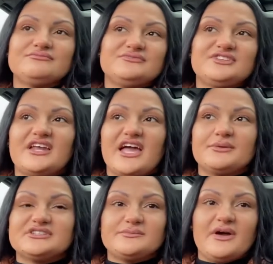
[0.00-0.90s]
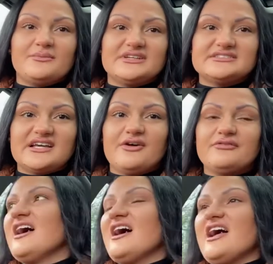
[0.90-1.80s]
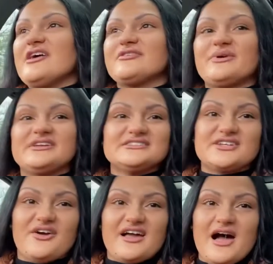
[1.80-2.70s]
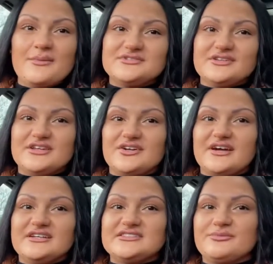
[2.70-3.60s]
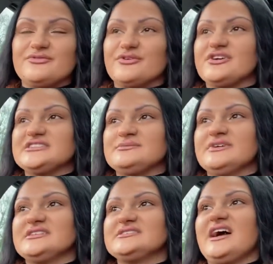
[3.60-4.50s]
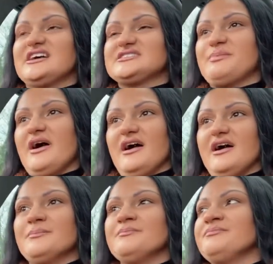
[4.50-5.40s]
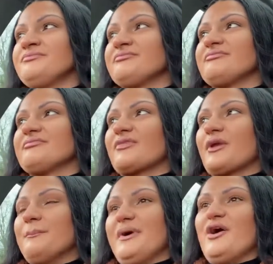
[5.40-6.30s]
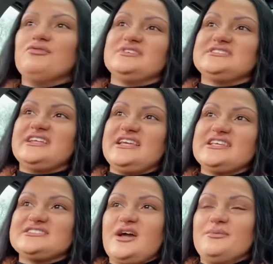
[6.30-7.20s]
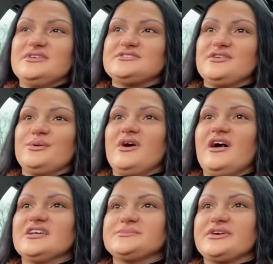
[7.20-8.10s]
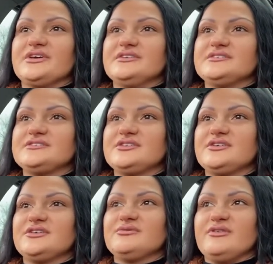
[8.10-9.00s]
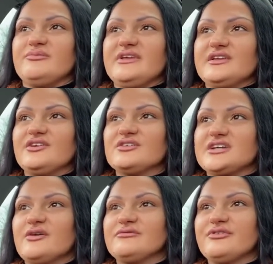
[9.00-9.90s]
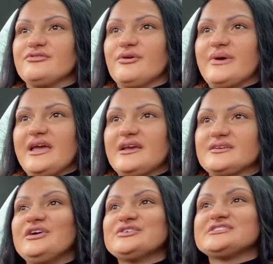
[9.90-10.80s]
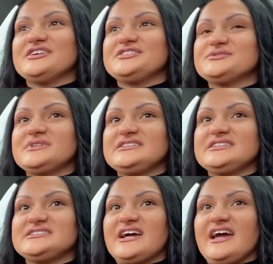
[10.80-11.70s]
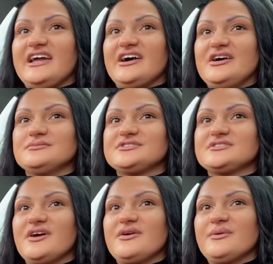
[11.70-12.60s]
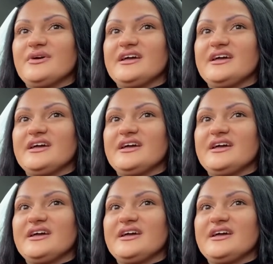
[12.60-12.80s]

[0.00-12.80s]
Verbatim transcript: today I'm just by myself. Everyone is going absolutely crazy before Christmas as per, but obviously this time it's a lot worse because we've been in lockdown for four weeks. Also, I just wanted to say I'm so